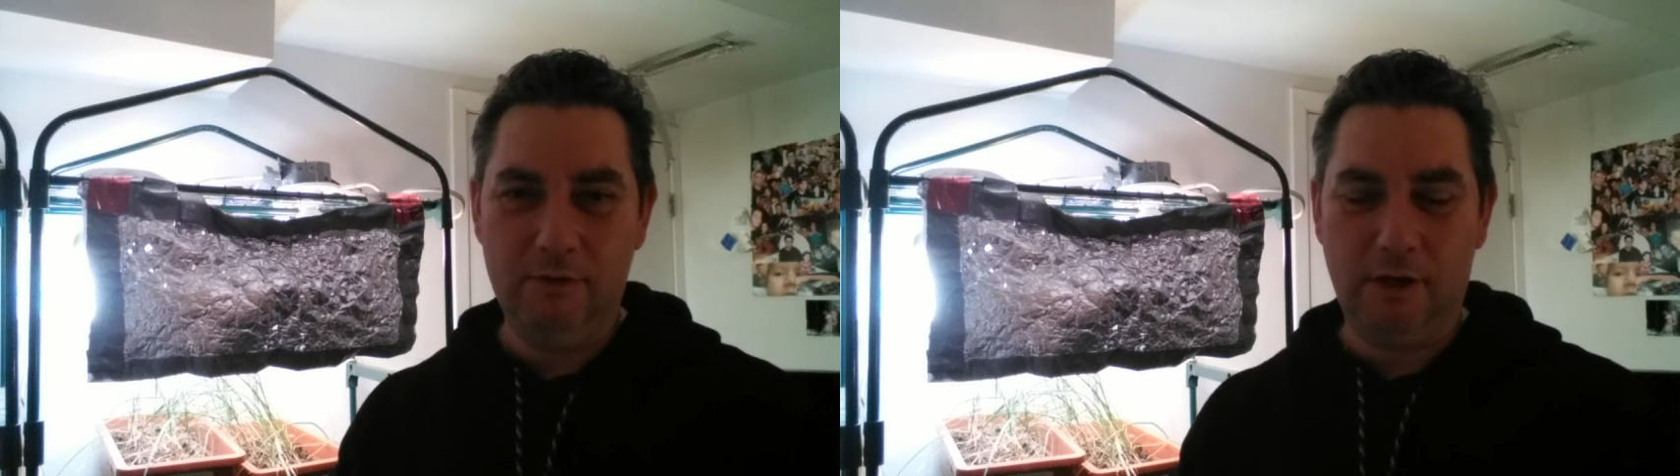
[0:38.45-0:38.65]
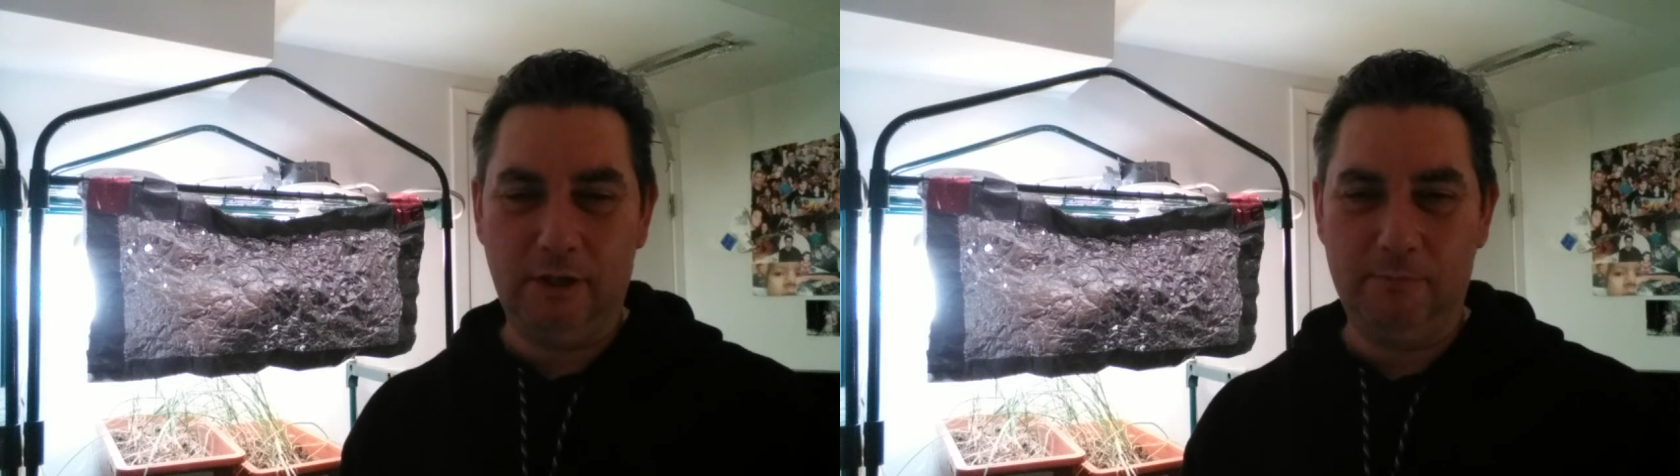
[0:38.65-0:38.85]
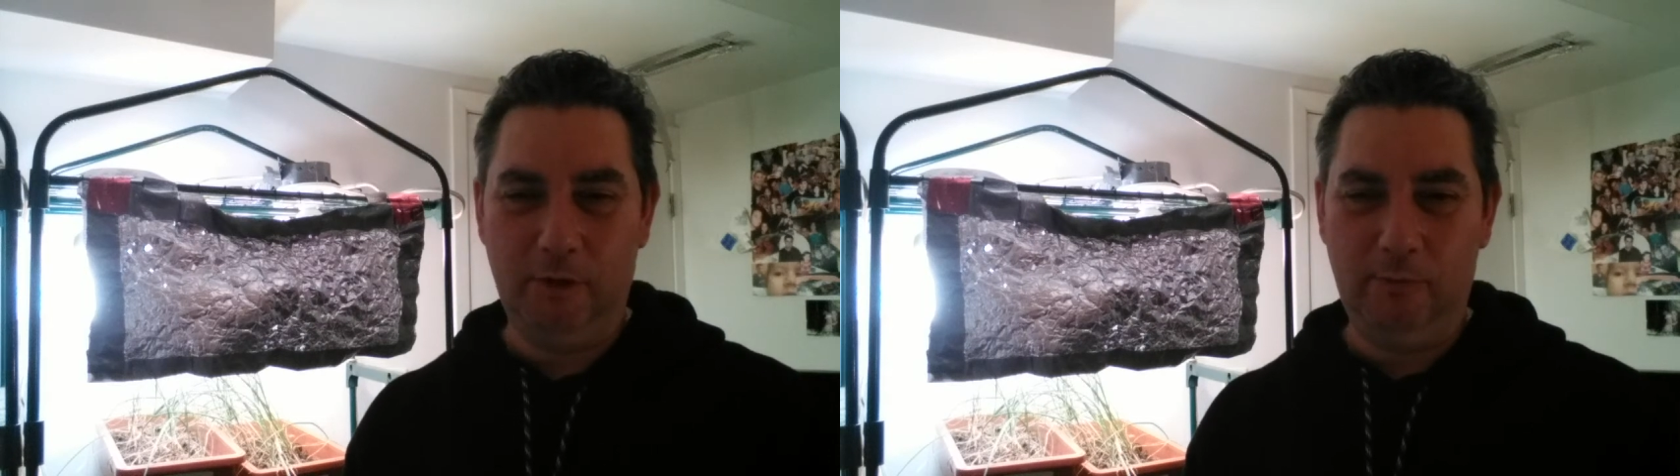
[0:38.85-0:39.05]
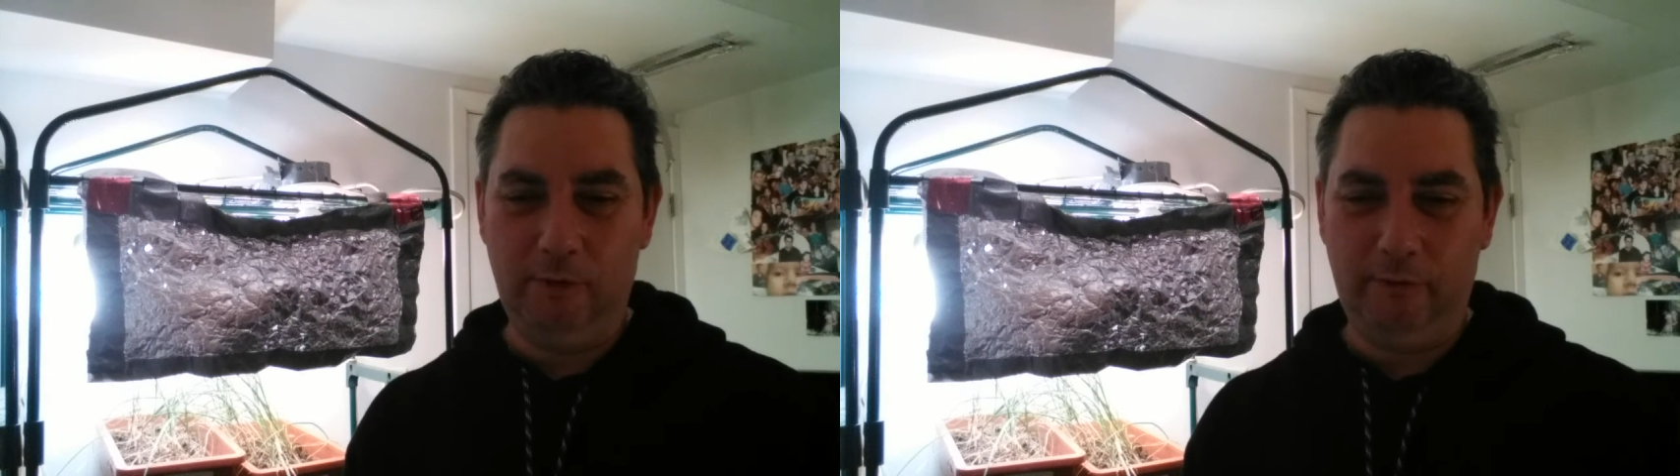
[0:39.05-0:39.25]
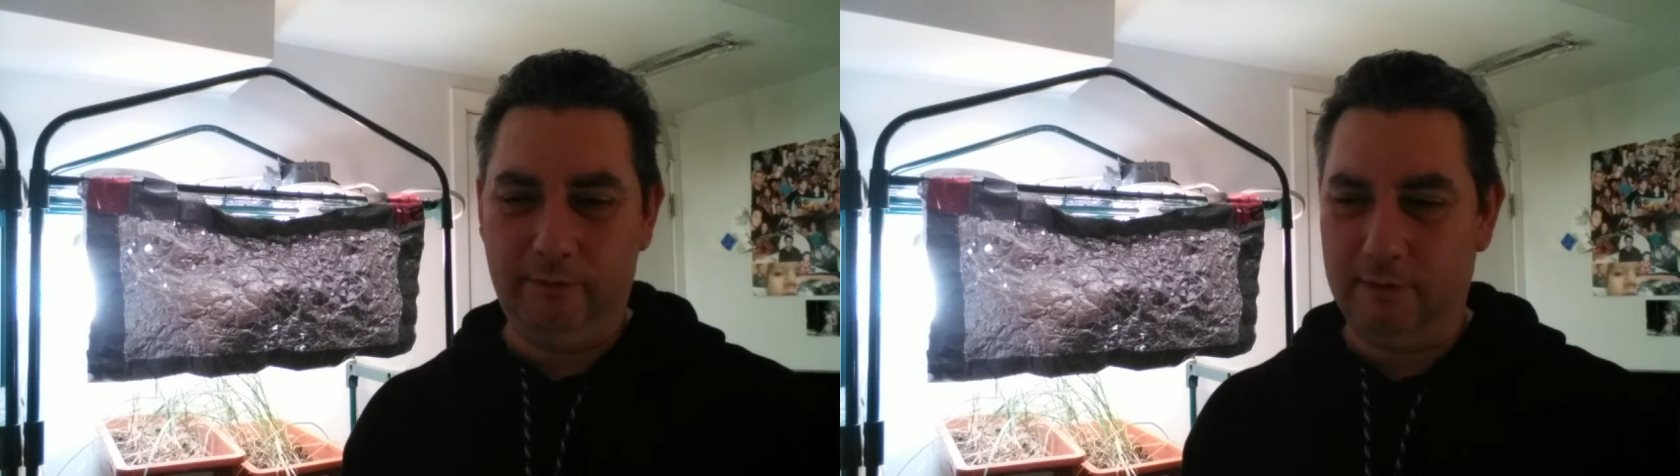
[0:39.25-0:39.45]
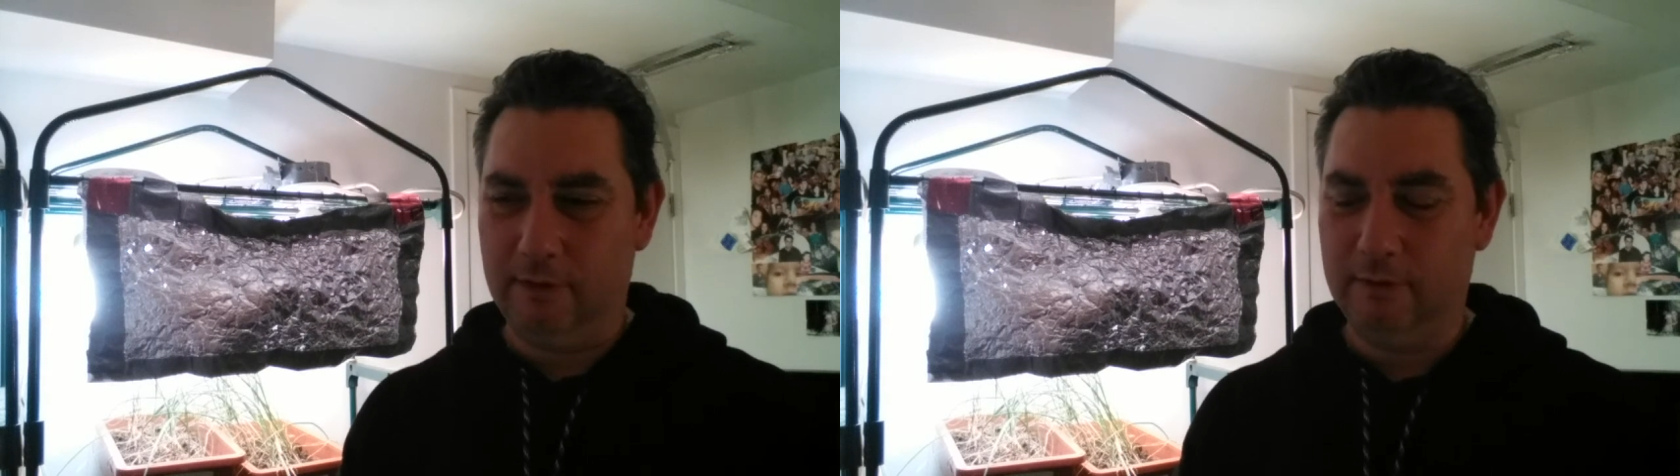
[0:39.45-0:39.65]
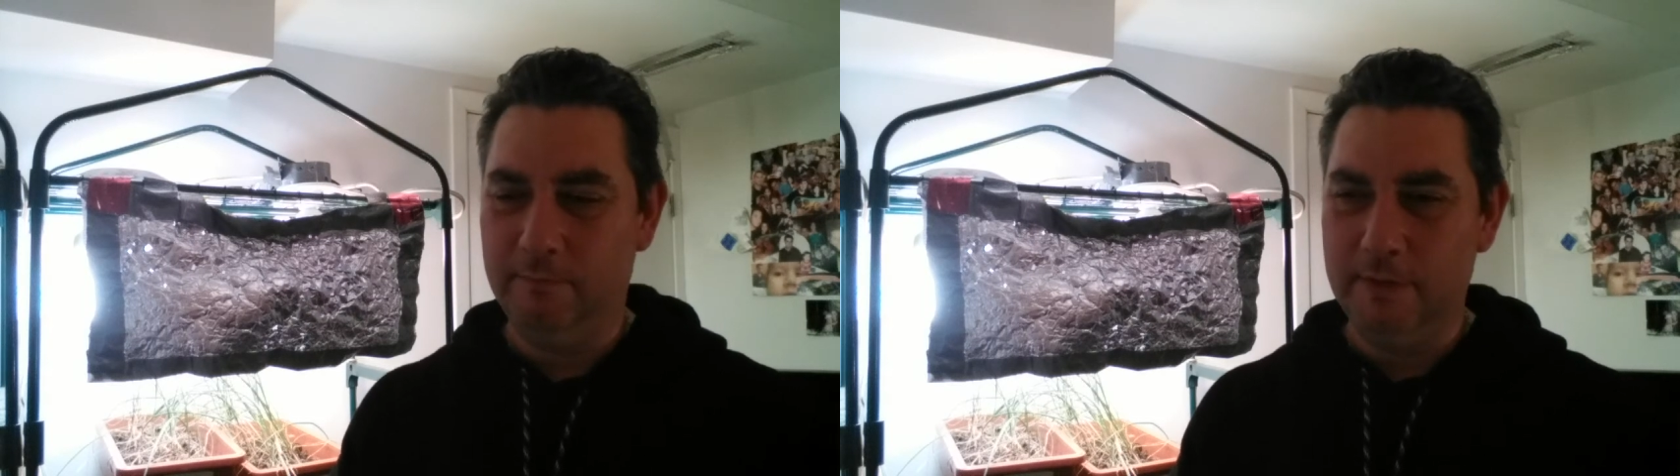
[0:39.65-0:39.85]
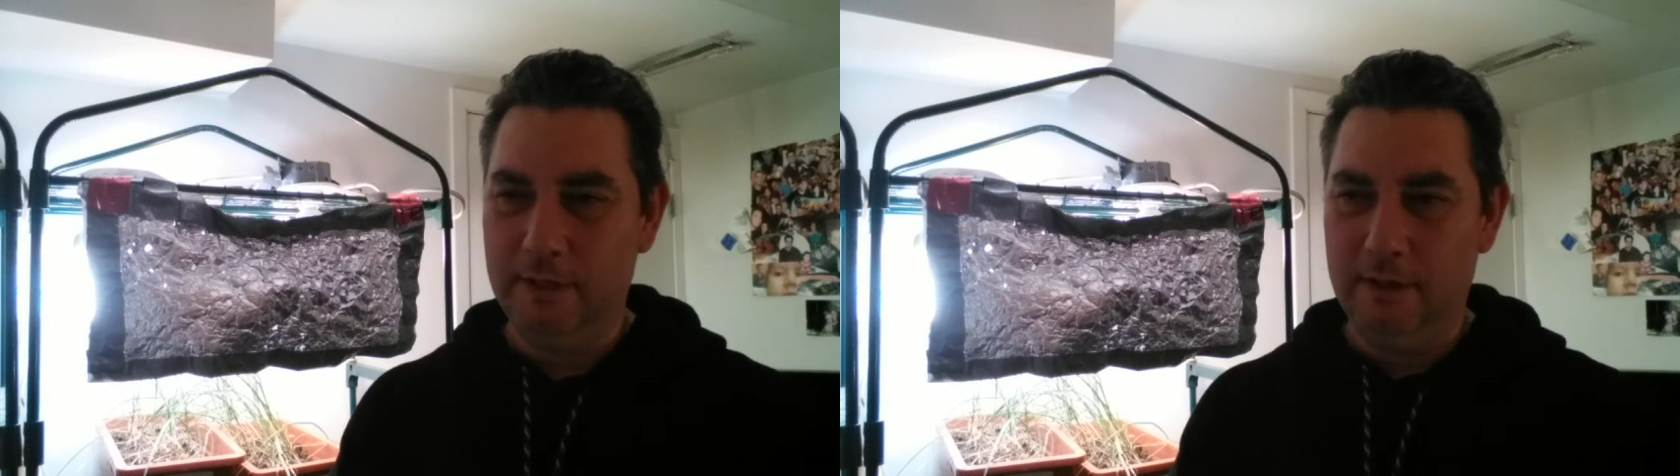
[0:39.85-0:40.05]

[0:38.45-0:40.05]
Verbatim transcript: garlic bulbils are